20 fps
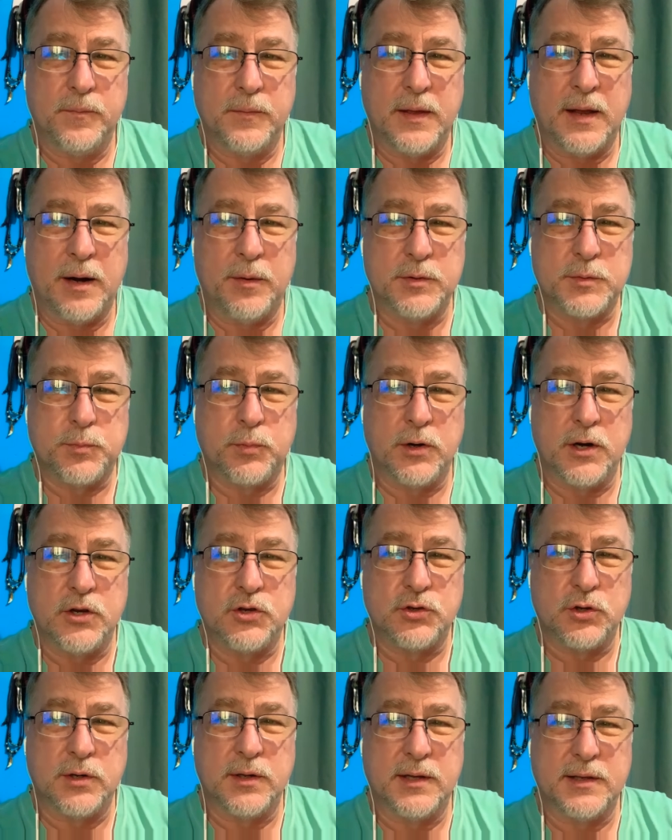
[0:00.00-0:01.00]
and I was pretty
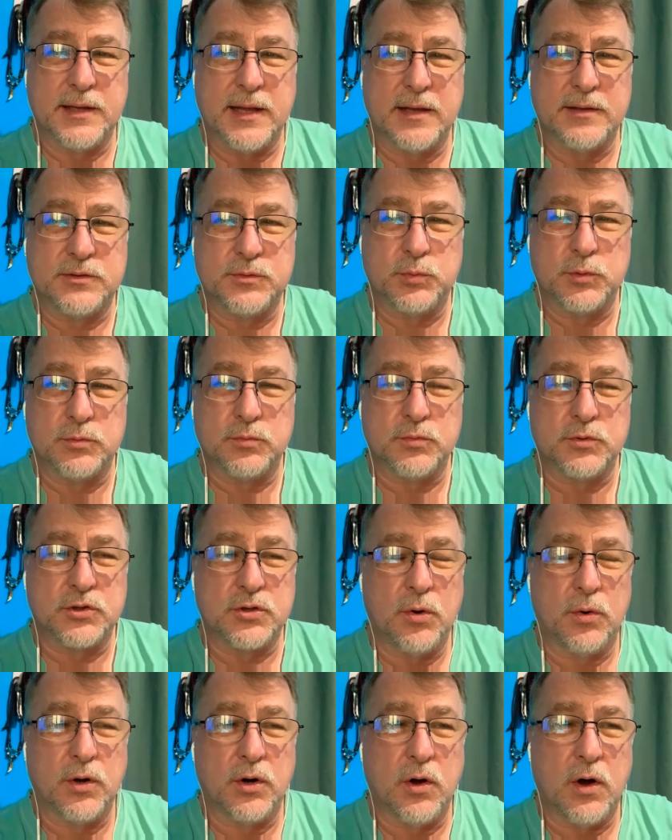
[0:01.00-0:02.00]
sure that that's what was
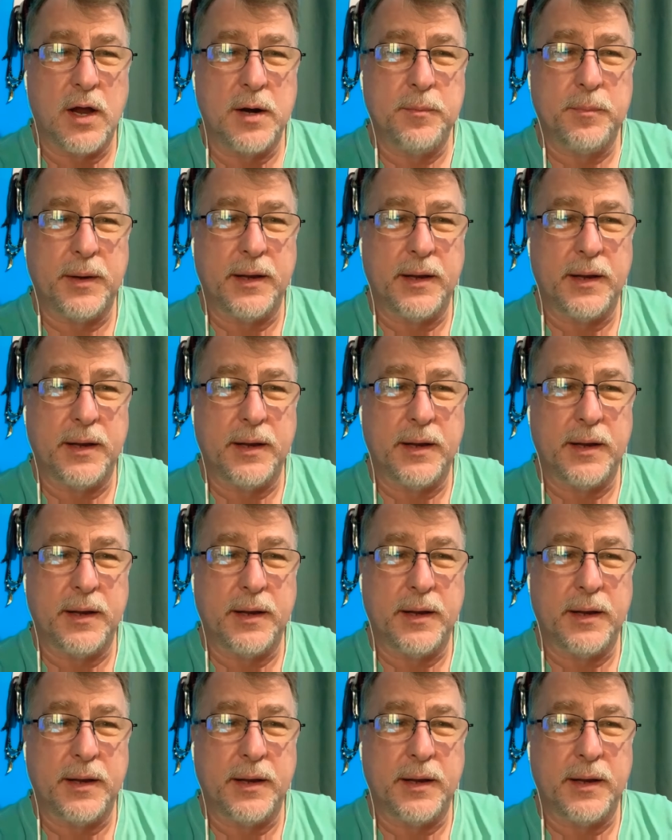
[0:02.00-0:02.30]
going on.